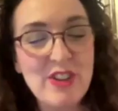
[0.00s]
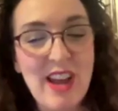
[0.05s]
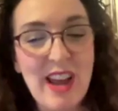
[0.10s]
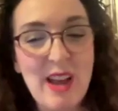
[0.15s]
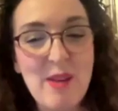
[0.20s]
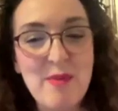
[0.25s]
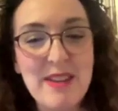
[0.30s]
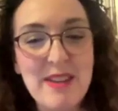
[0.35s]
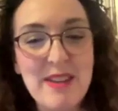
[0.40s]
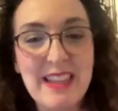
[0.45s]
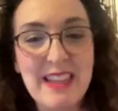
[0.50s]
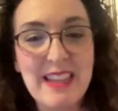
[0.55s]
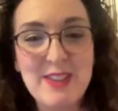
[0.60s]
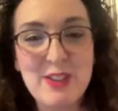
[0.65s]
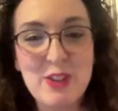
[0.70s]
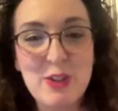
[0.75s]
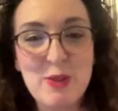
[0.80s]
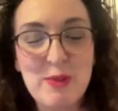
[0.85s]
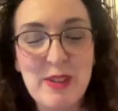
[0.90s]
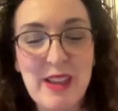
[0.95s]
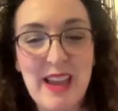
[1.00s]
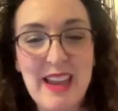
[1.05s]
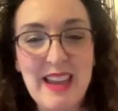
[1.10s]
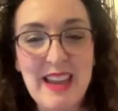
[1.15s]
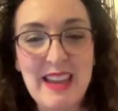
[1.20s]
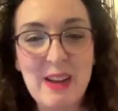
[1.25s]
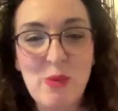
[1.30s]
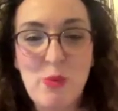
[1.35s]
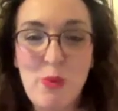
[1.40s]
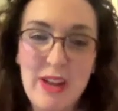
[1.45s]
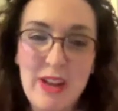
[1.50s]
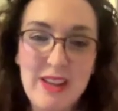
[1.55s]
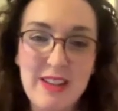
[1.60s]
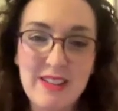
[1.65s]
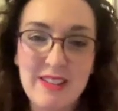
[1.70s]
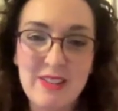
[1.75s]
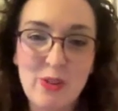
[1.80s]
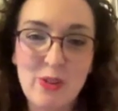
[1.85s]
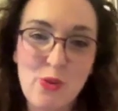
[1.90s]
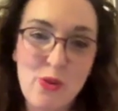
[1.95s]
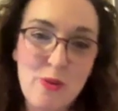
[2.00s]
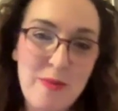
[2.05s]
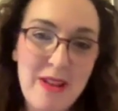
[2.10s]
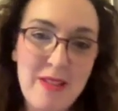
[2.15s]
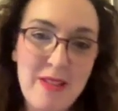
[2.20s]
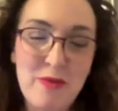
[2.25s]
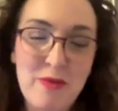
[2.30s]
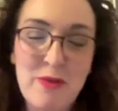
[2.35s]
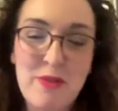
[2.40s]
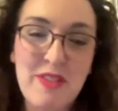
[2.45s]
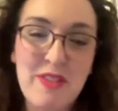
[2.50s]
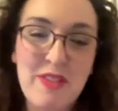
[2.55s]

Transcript: how many gigs are you playing a week or a month?